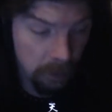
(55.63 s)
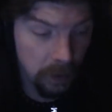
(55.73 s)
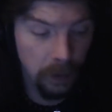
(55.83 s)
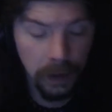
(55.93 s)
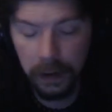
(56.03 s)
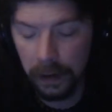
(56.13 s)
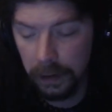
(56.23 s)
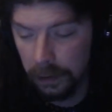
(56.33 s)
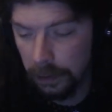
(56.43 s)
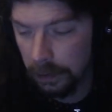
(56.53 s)
unique, and
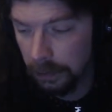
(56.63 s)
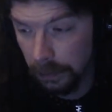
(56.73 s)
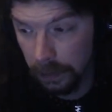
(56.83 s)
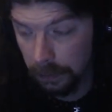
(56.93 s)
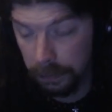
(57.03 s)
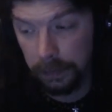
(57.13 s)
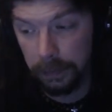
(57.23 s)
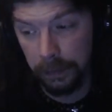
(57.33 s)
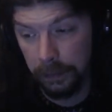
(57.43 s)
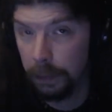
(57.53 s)
you can
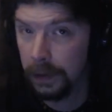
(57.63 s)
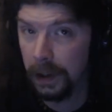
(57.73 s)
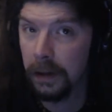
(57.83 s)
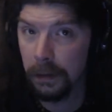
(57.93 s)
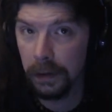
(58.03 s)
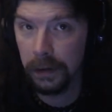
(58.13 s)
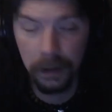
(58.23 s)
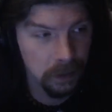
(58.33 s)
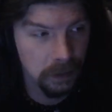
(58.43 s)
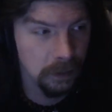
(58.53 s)
put that into a
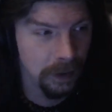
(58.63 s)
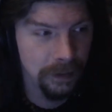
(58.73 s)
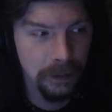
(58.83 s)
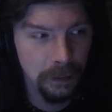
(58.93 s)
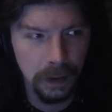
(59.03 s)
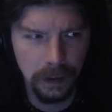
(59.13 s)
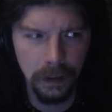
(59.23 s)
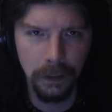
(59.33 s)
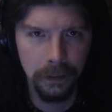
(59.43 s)
search engine, and you'd be like, oh.